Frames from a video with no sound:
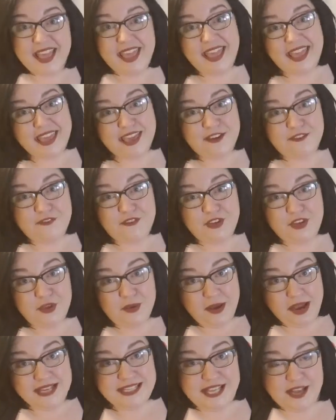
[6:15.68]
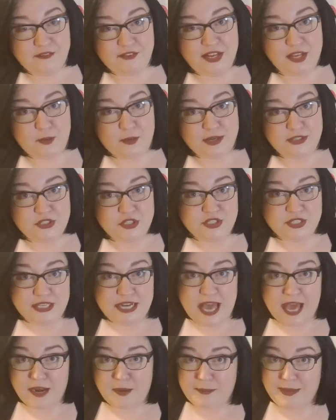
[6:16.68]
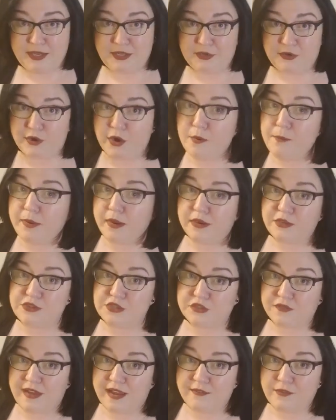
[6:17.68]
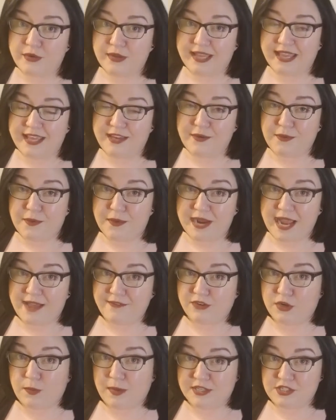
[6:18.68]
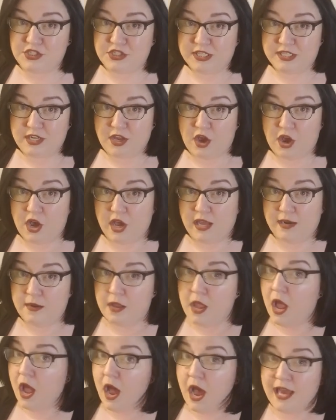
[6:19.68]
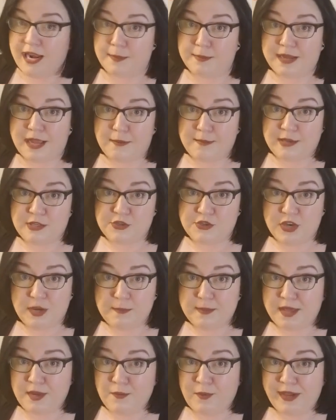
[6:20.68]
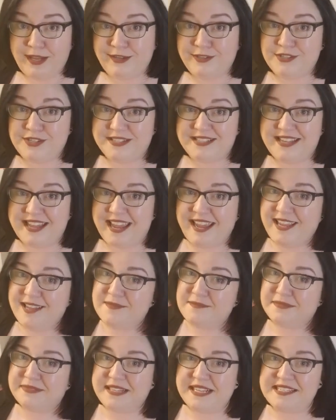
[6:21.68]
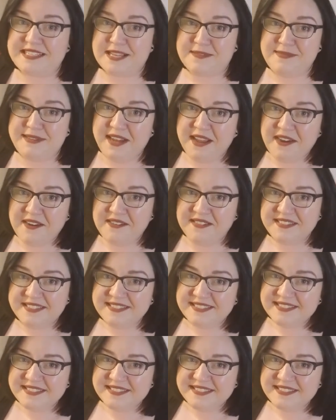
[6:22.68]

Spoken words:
If you guys have any questions on how to make your own Posh survival kit or have a question on an upcoming trip and what you should take, please let me know.